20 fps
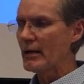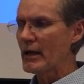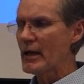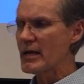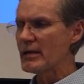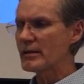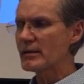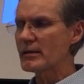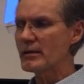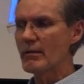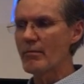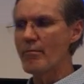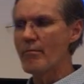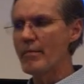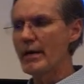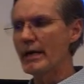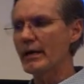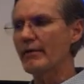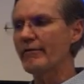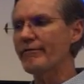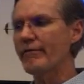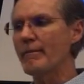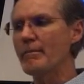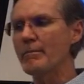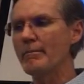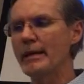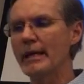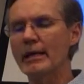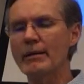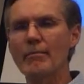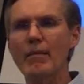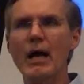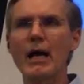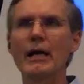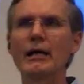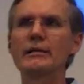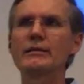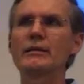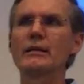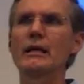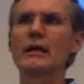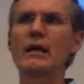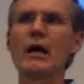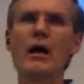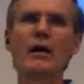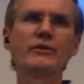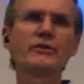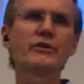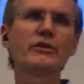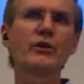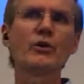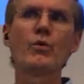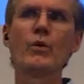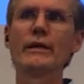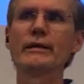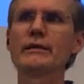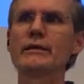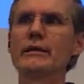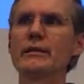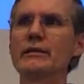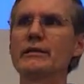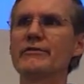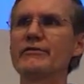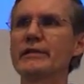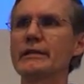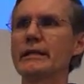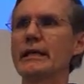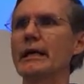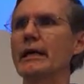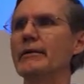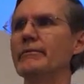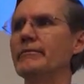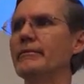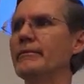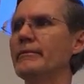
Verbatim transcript: is to minimize the consequences of sin.